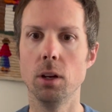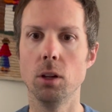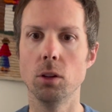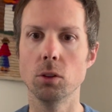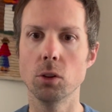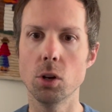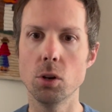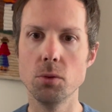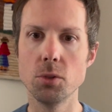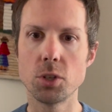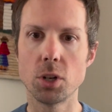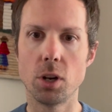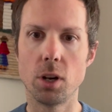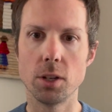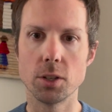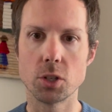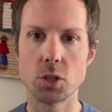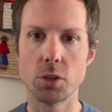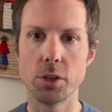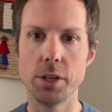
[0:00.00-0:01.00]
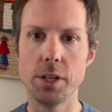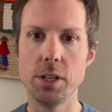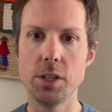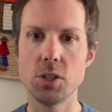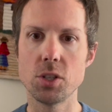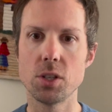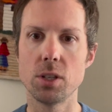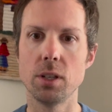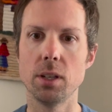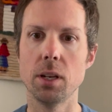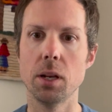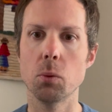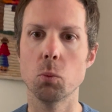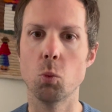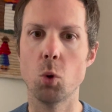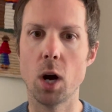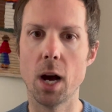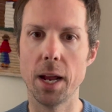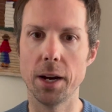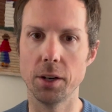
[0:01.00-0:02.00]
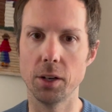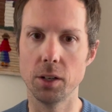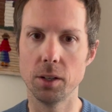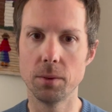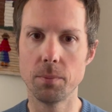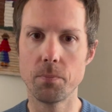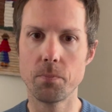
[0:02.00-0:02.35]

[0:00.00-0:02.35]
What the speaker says: lone tall trees, and water.